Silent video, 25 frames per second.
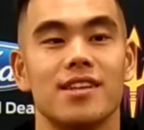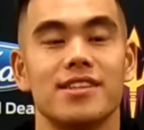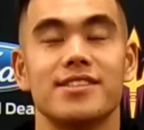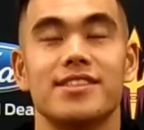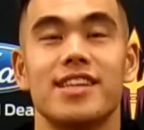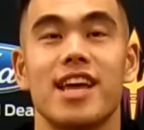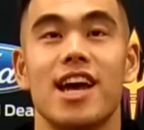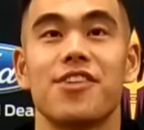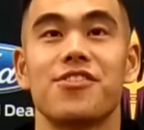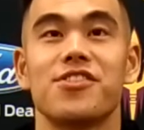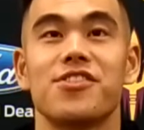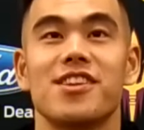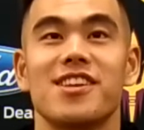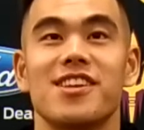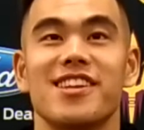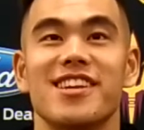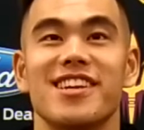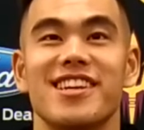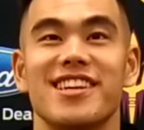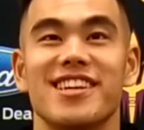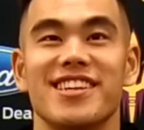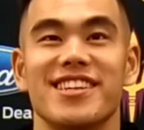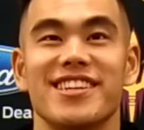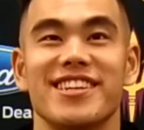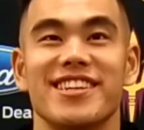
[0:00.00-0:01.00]

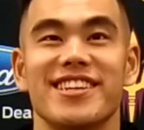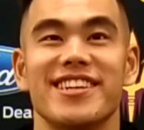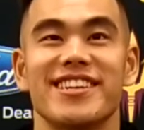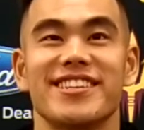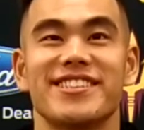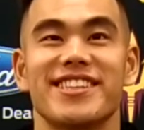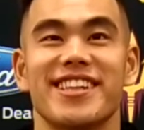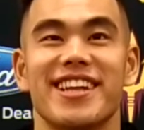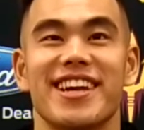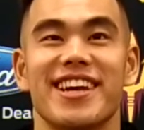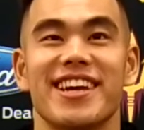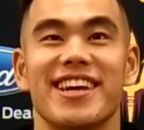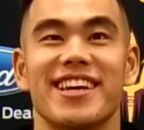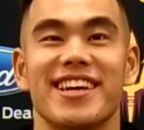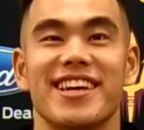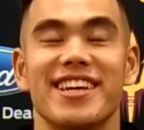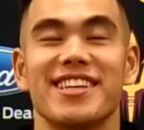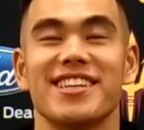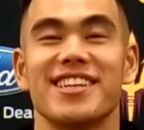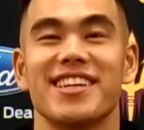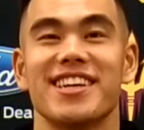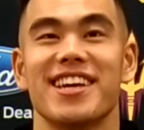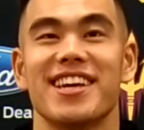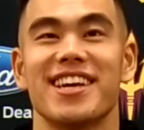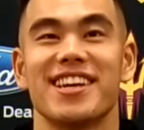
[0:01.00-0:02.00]
Definitely. He's like,
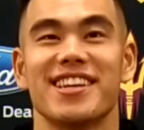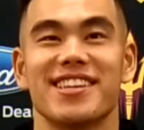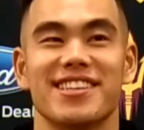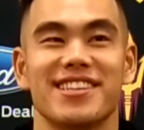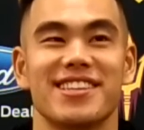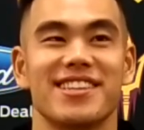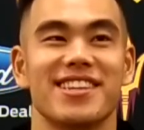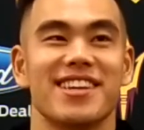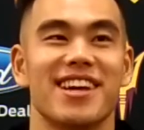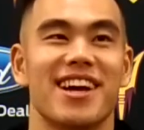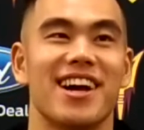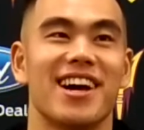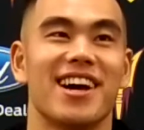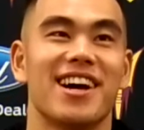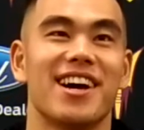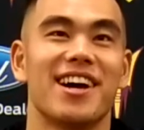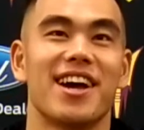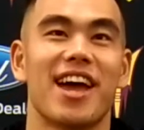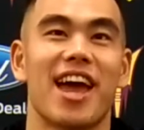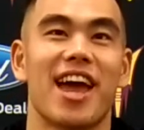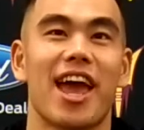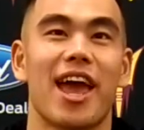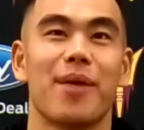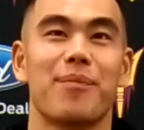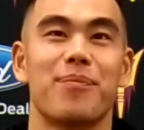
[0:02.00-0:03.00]

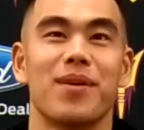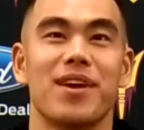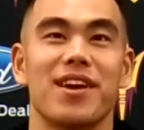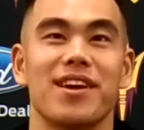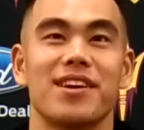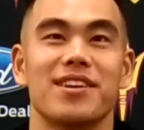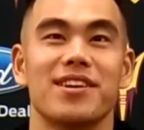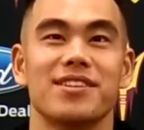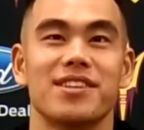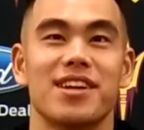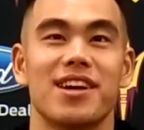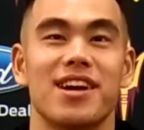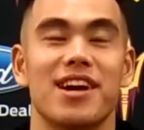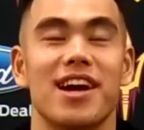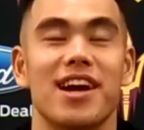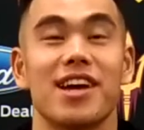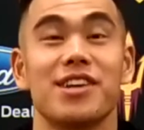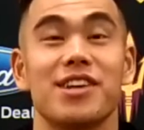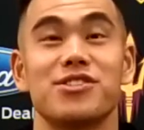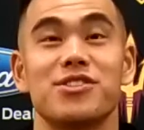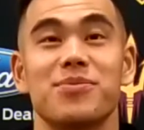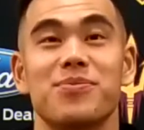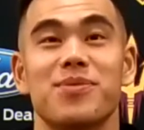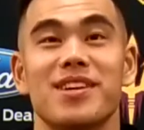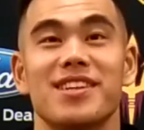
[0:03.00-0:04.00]
Adrian
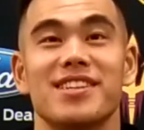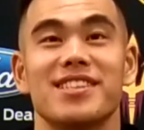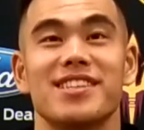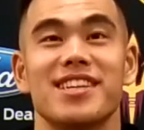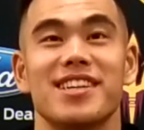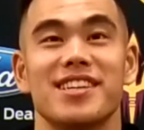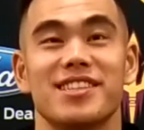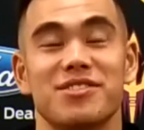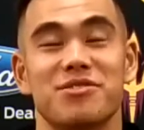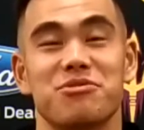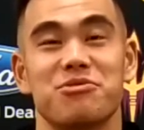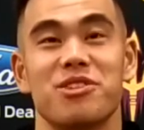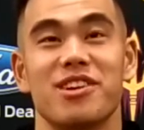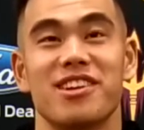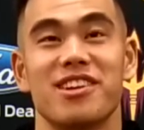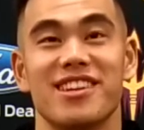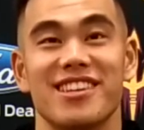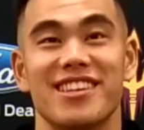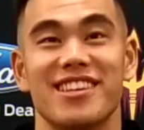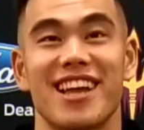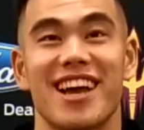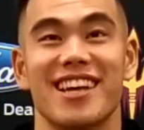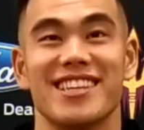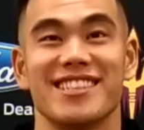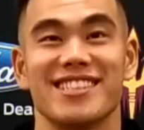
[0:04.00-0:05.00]
Peterson is a really
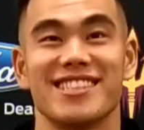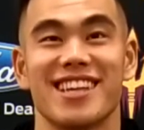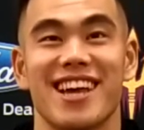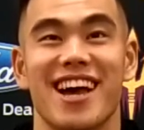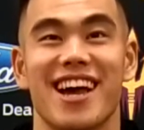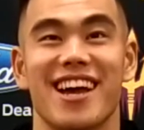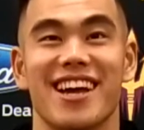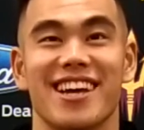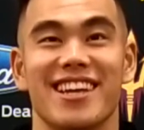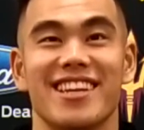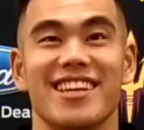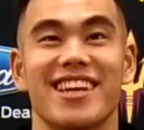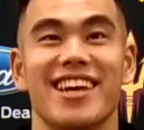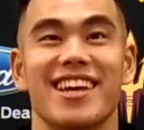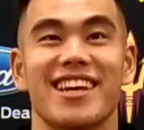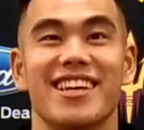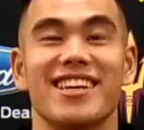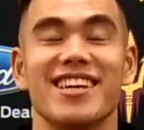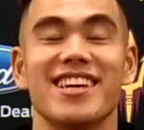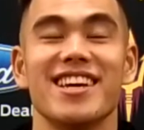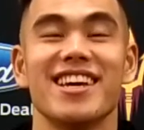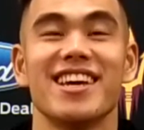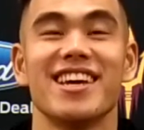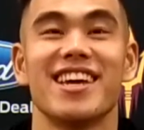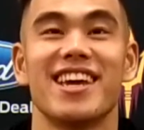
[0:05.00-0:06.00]
nice guy. And then
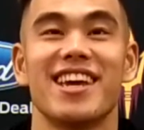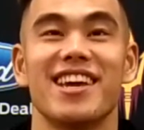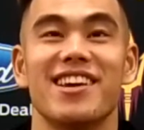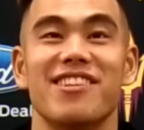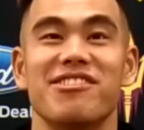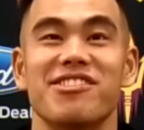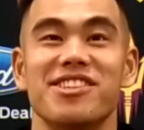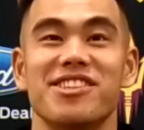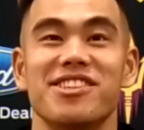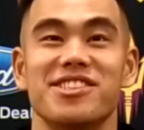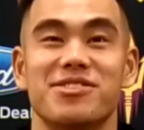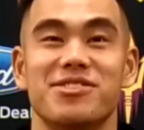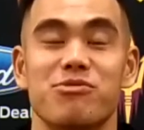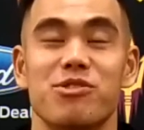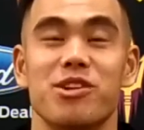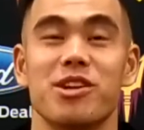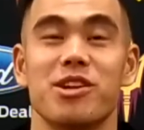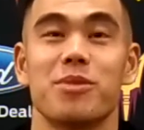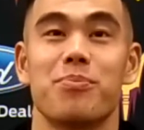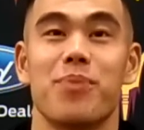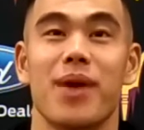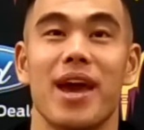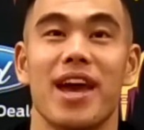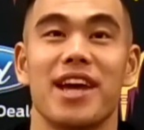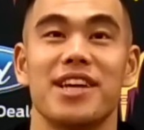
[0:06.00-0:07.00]
he is
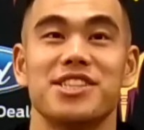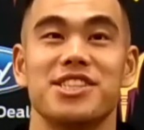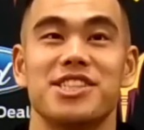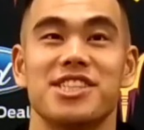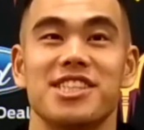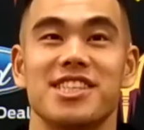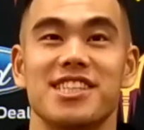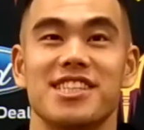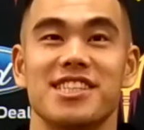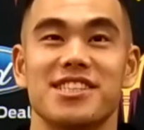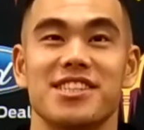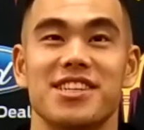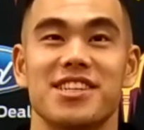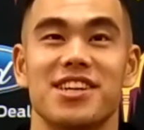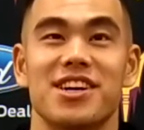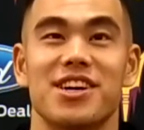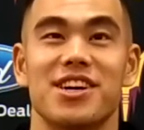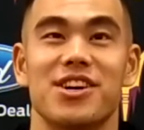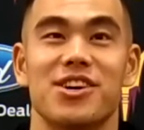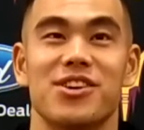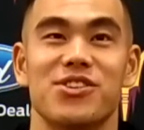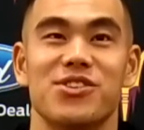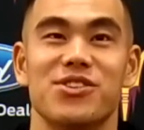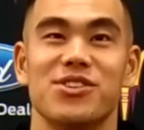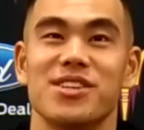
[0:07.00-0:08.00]
really patient, you
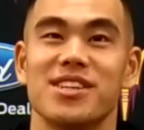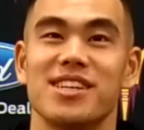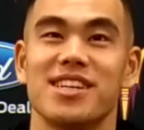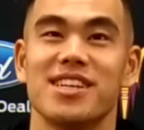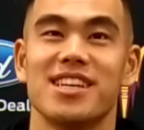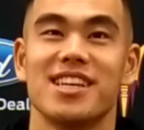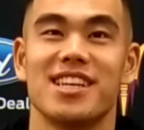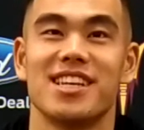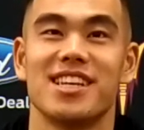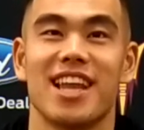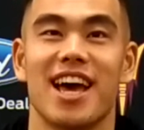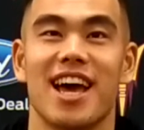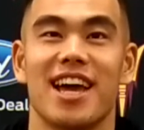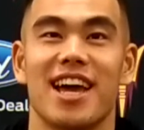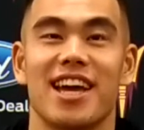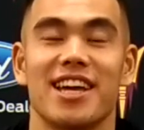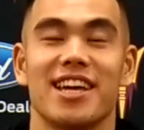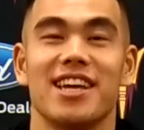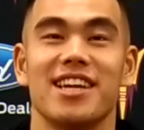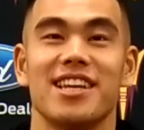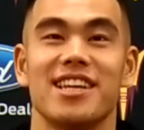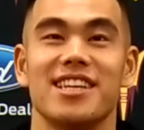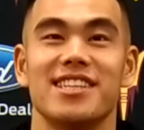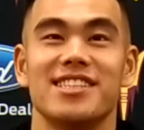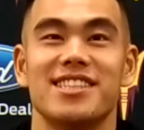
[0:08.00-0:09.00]
know, like
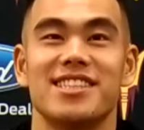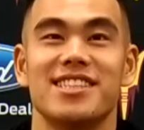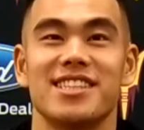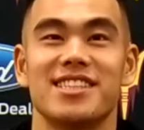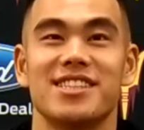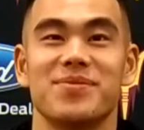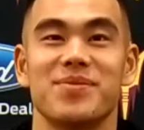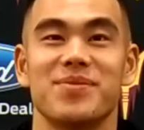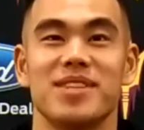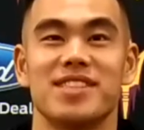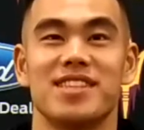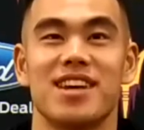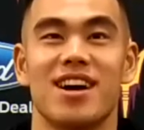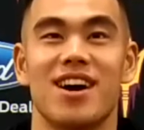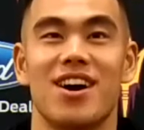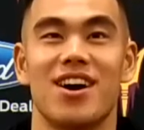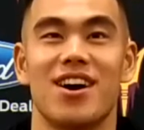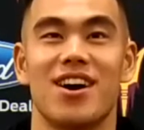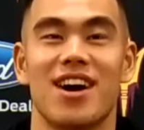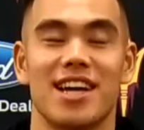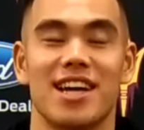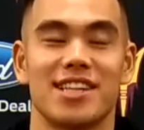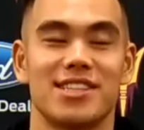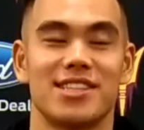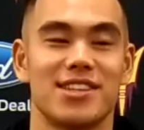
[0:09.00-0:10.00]
he listened to me
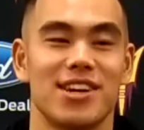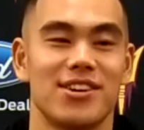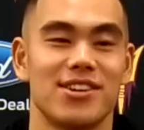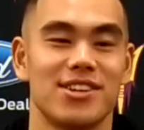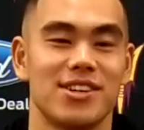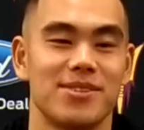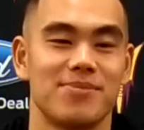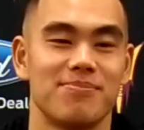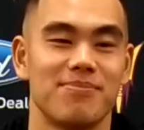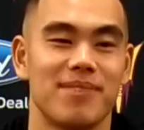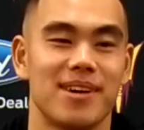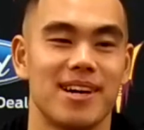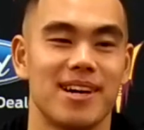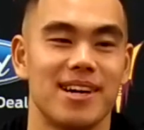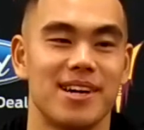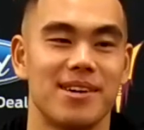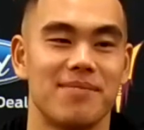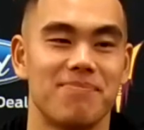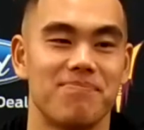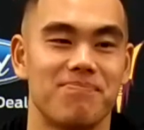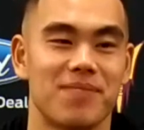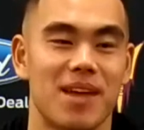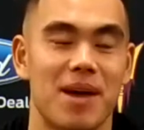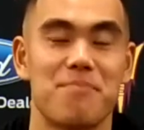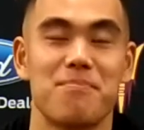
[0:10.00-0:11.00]
talk. I told him,
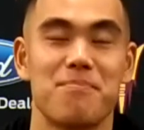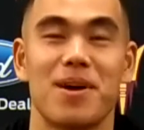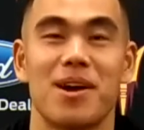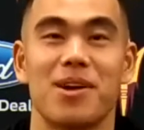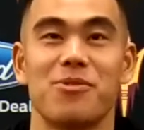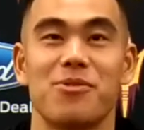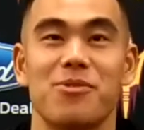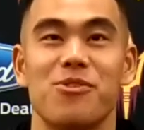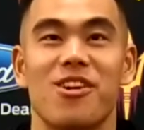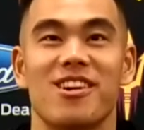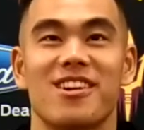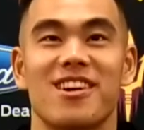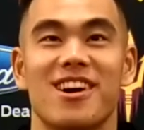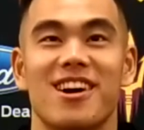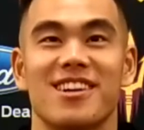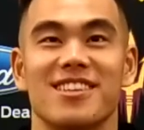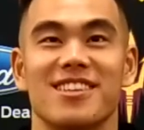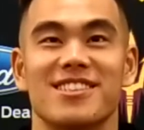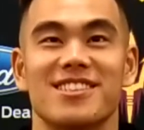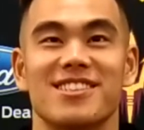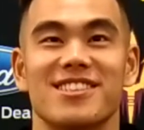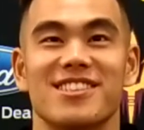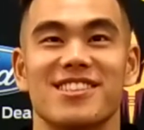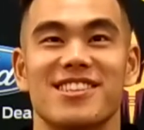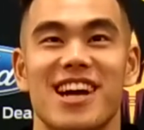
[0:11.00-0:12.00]
I'm about to walk on
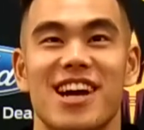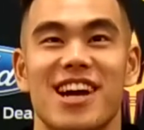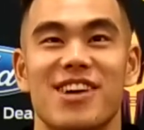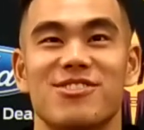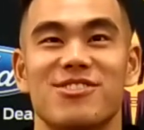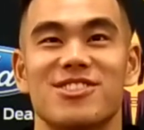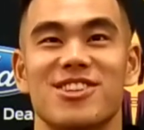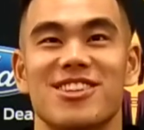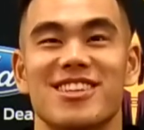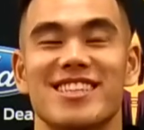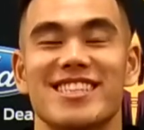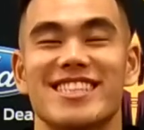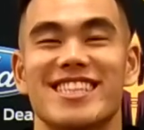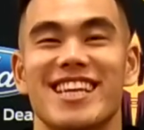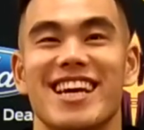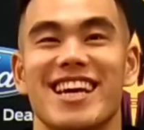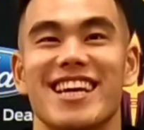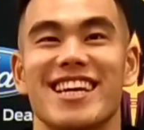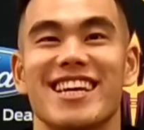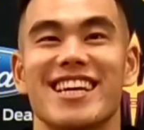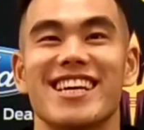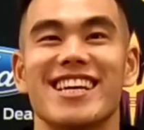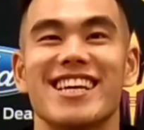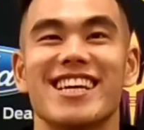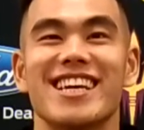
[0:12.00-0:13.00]
to Arizona
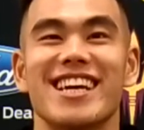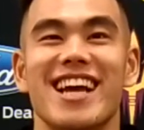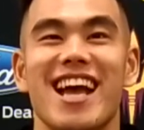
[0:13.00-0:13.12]
State.